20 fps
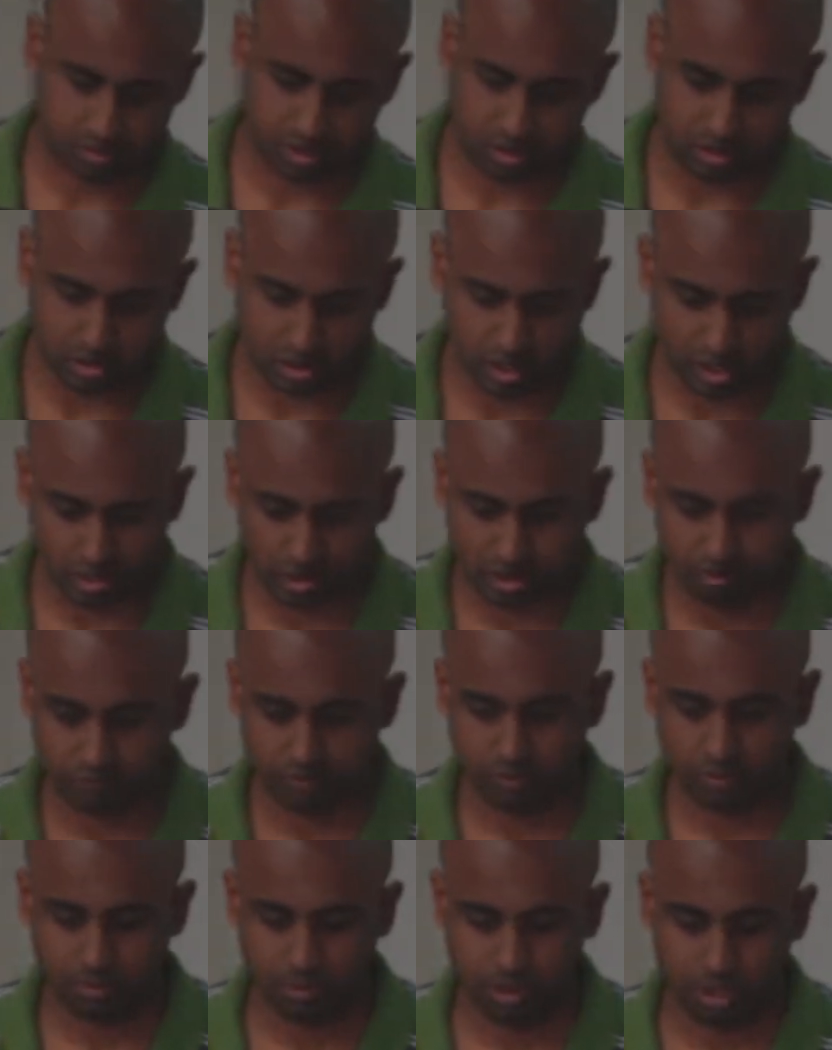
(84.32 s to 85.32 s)
the aircraft
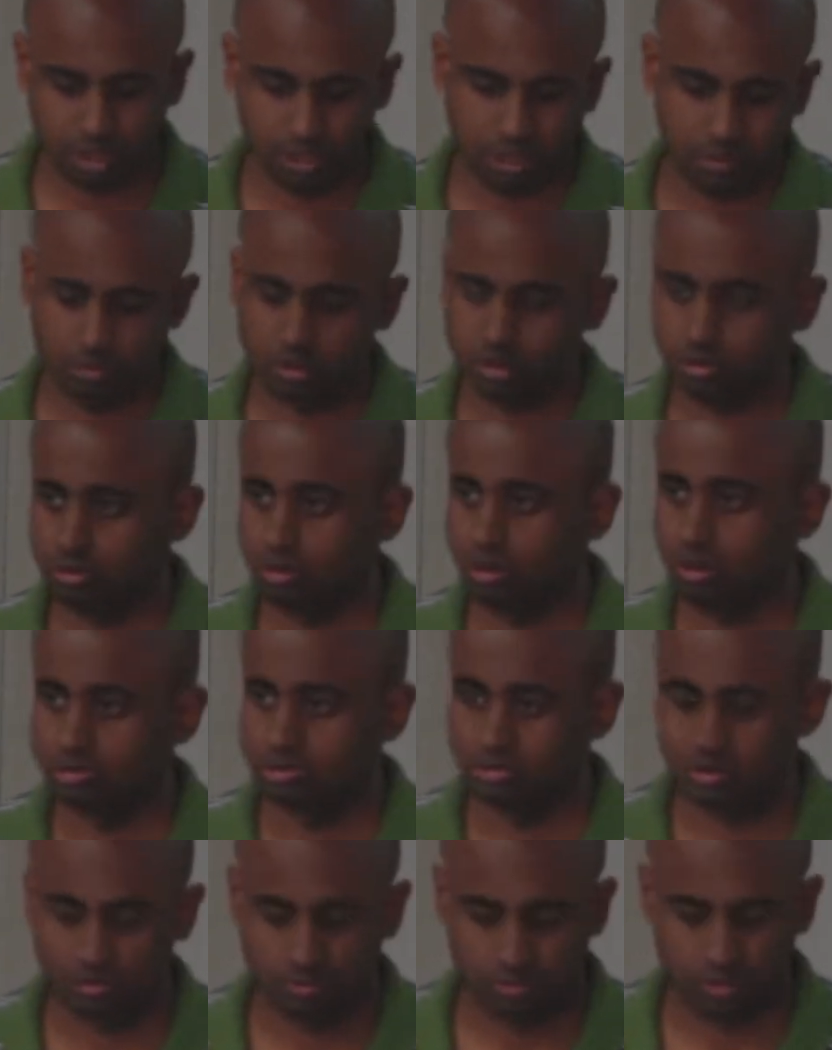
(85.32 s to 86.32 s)
will be unable to
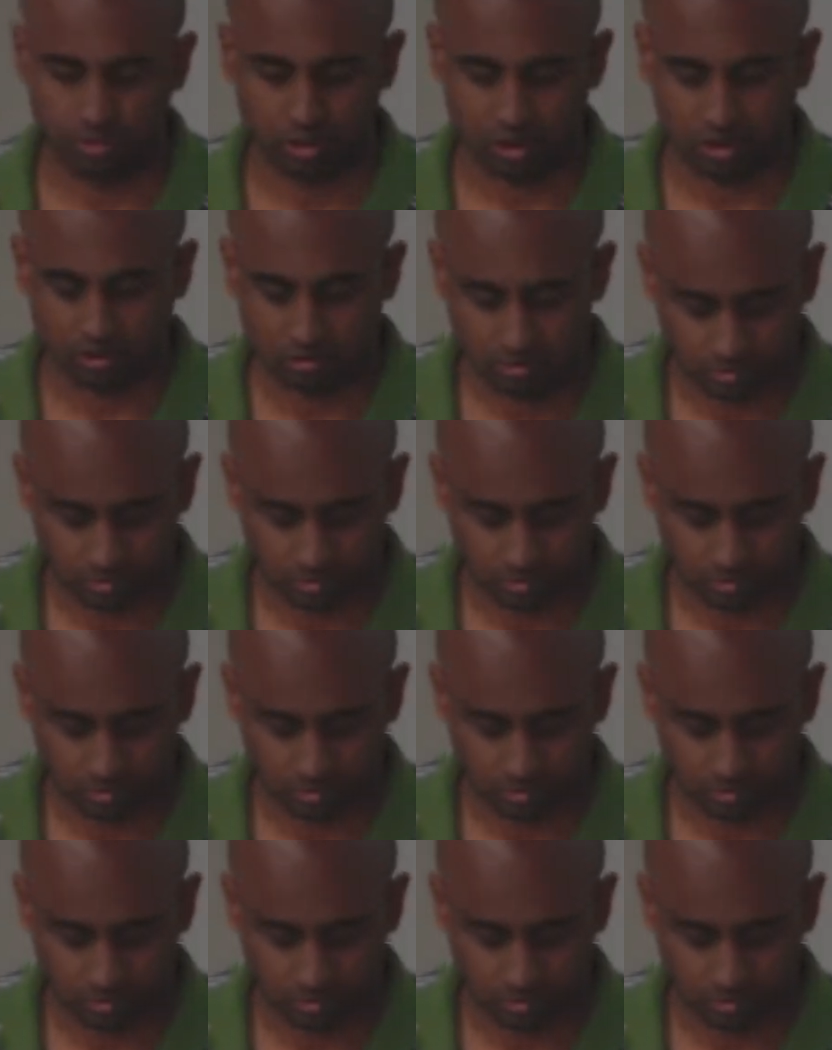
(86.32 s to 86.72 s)
launch the missile.